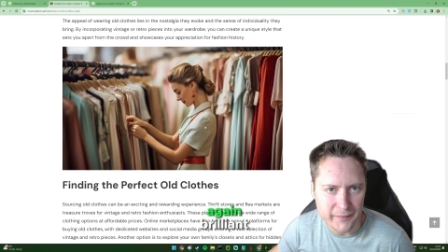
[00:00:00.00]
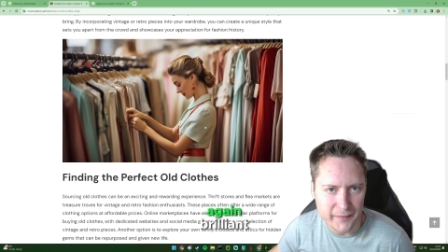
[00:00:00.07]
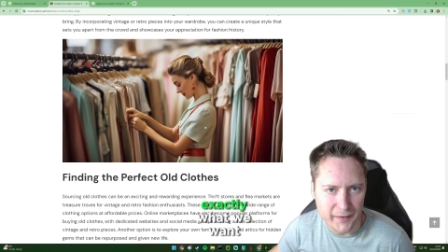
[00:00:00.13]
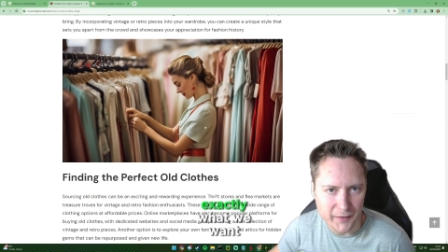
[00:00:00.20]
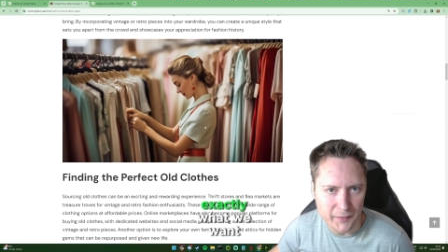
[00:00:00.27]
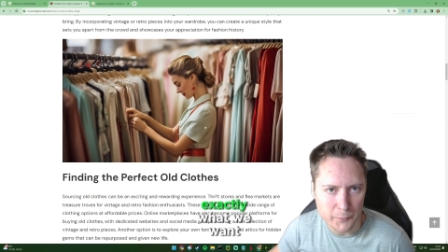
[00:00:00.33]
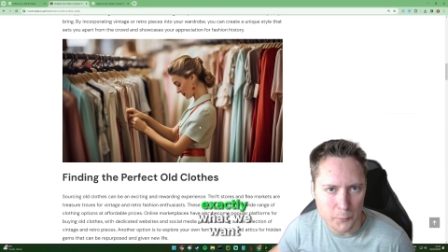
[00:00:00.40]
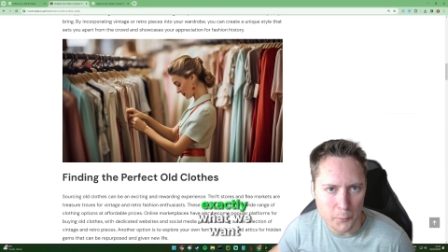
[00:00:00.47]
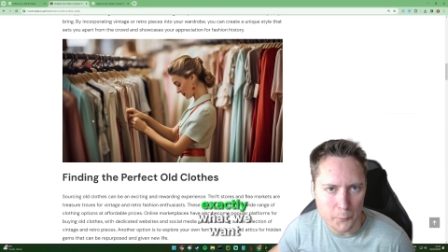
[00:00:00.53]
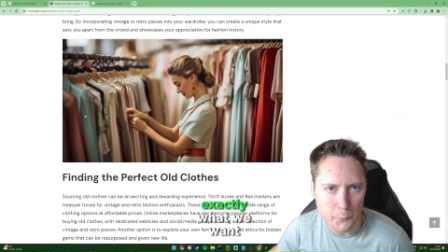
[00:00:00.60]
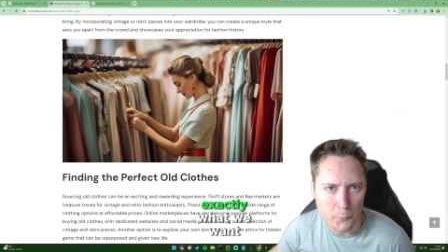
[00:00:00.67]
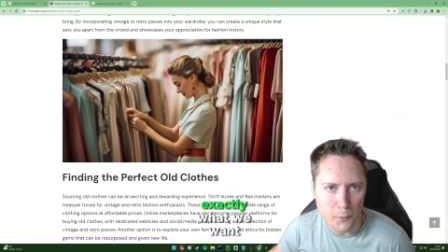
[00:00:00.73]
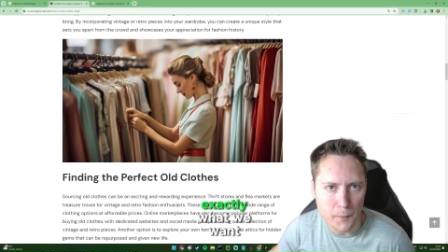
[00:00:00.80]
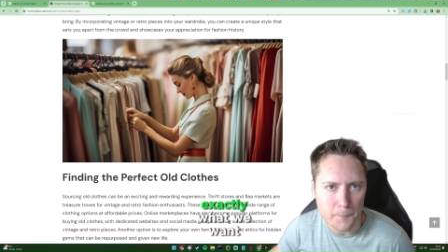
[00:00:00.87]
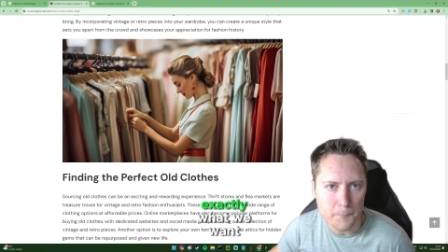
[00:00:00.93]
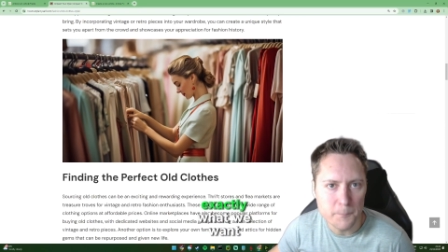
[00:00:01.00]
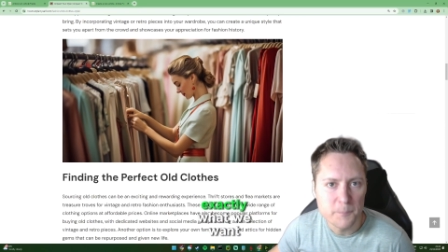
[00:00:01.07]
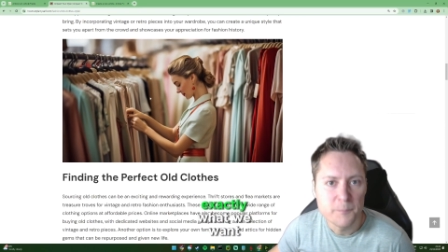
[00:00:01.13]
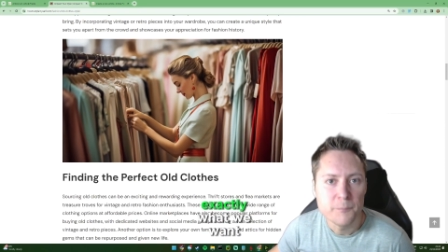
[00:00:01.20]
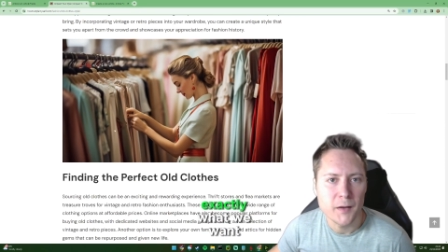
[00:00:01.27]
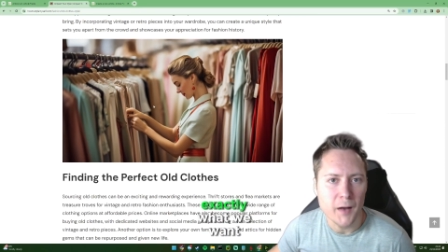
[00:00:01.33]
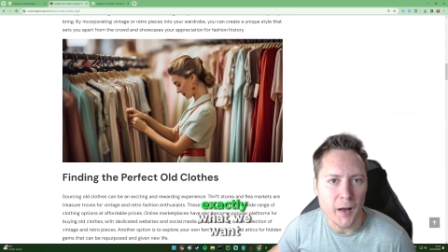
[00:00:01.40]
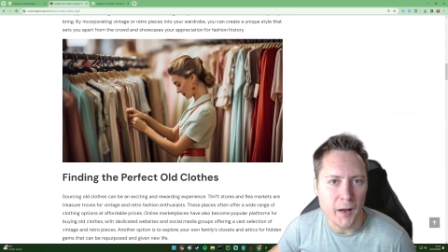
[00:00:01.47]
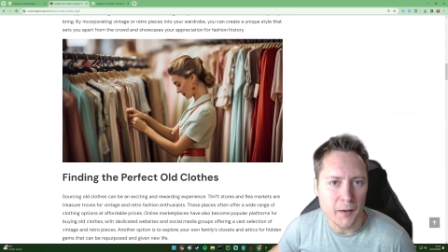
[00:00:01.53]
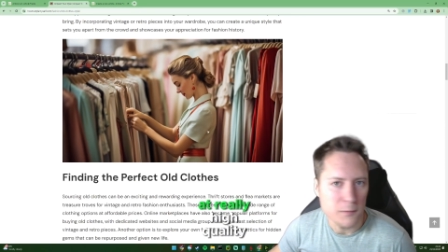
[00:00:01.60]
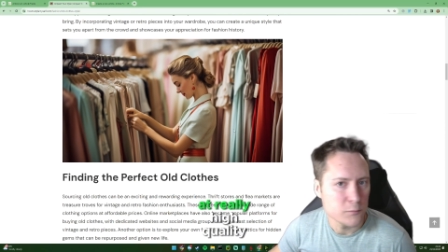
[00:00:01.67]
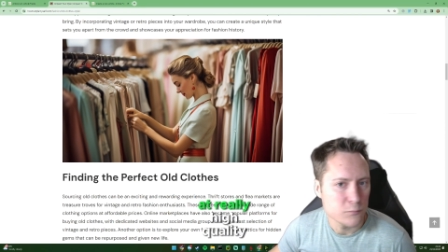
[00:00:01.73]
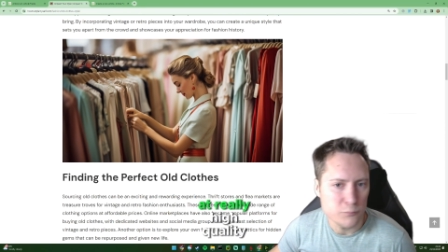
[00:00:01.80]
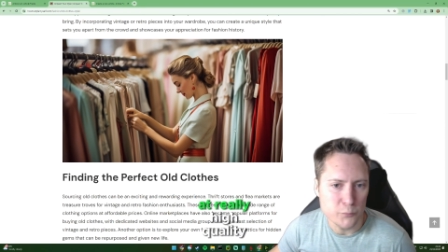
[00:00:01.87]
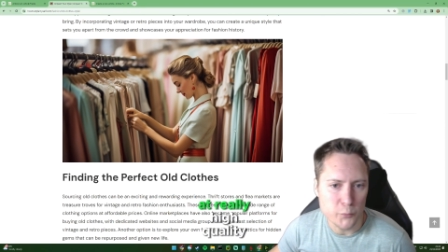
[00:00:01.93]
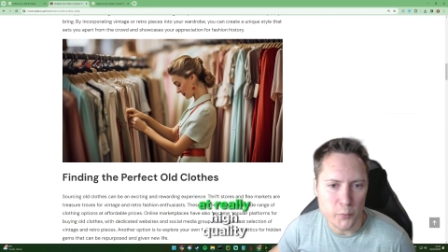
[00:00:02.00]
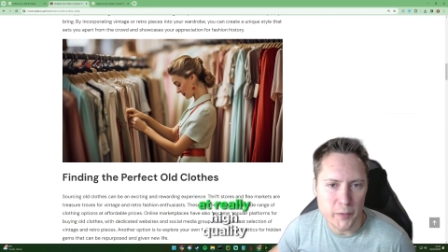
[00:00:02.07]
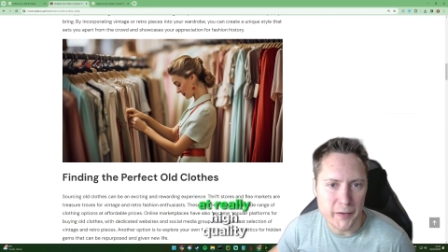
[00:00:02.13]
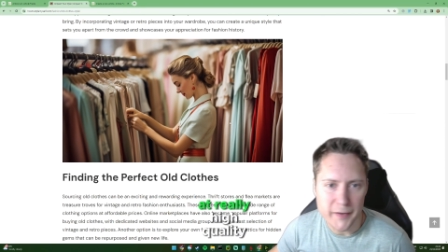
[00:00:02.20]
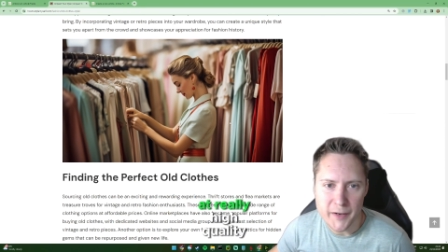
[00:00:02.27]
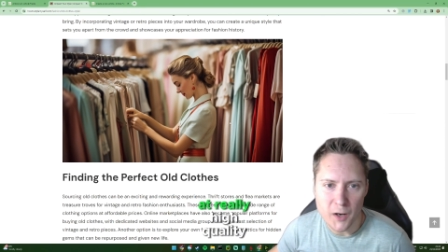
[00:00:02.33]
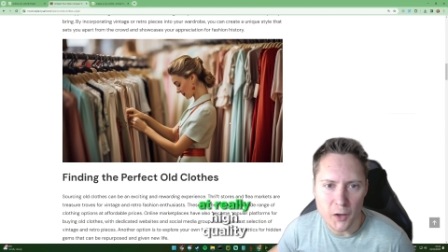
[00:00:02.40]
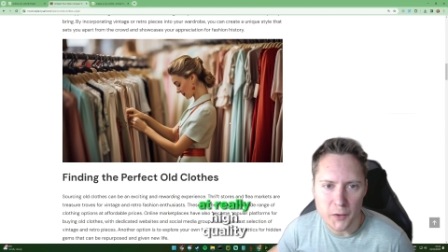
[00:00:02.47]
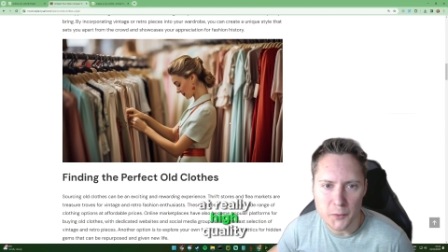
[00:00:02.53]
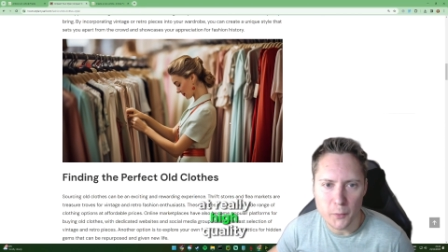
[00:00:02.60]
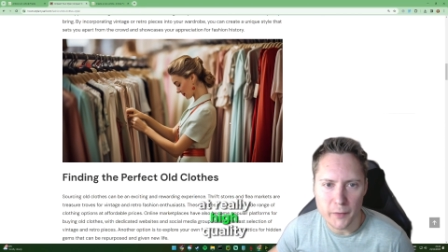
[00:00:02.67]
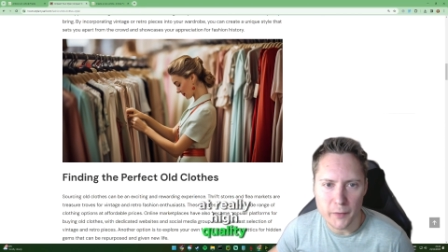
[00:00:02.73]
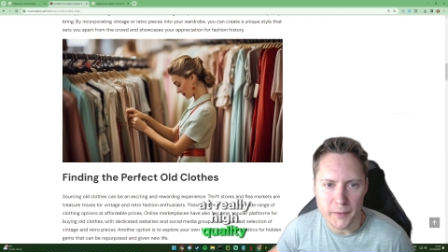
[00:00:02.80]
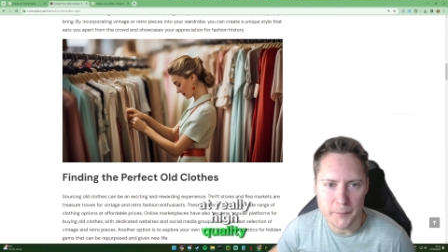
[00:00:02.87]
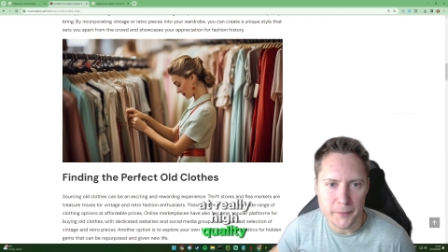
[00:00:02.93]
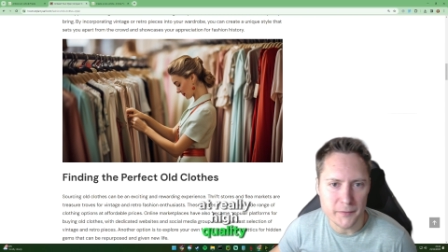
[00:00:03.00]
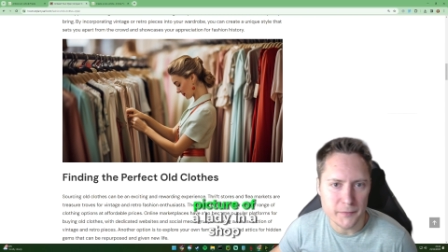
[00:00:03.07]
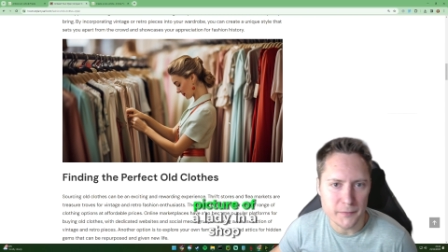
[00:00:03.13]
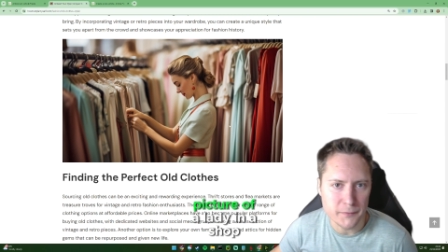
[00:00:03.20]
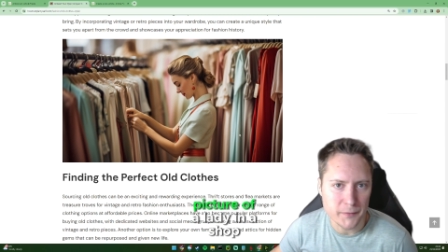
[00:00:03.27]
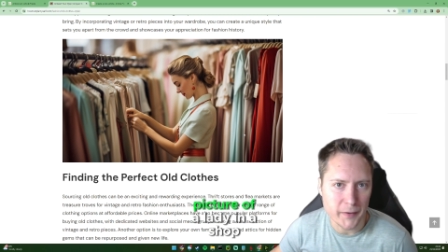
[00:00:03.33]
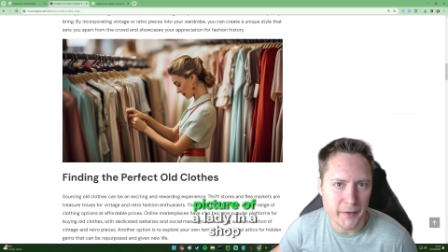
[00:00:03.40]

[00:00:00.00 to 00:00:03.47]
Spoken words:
exactly what we want. Really high quality picture of a